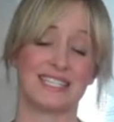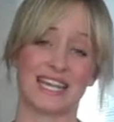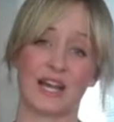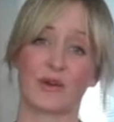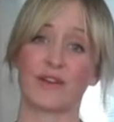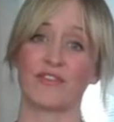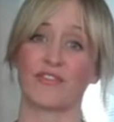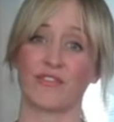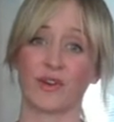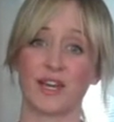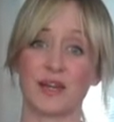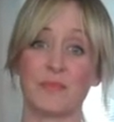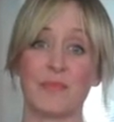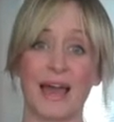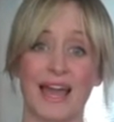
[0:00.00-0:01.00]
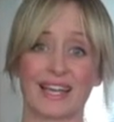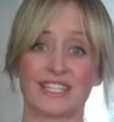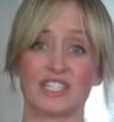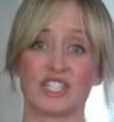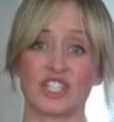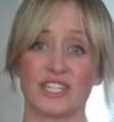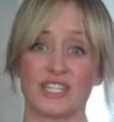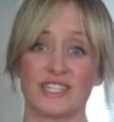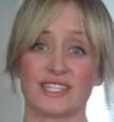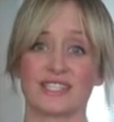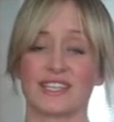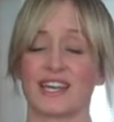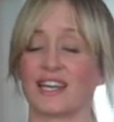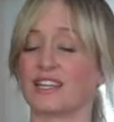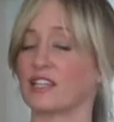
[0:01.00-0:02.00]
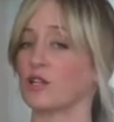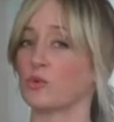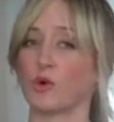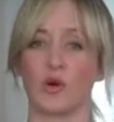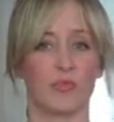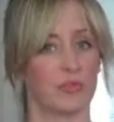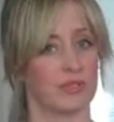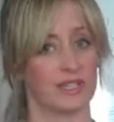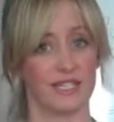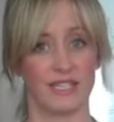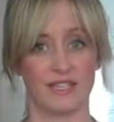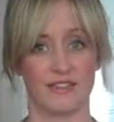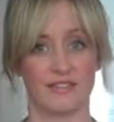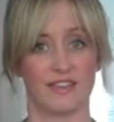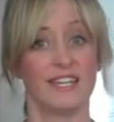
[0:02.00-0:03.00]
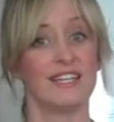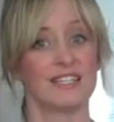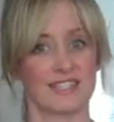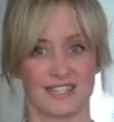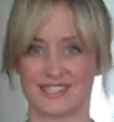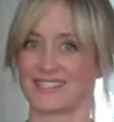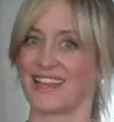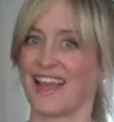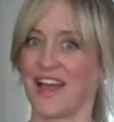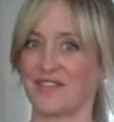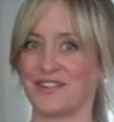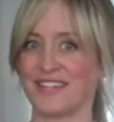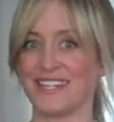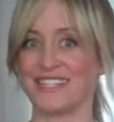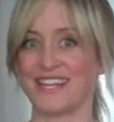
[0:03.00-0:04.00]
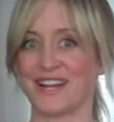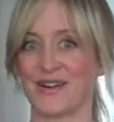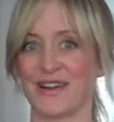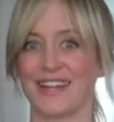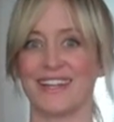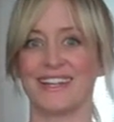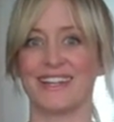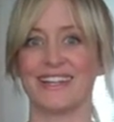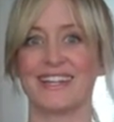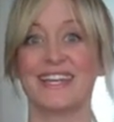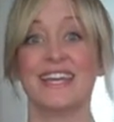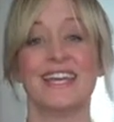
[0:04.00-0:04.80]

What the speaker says: dairy-free mac and cheese that you won't believe doesn't have any dairy in it.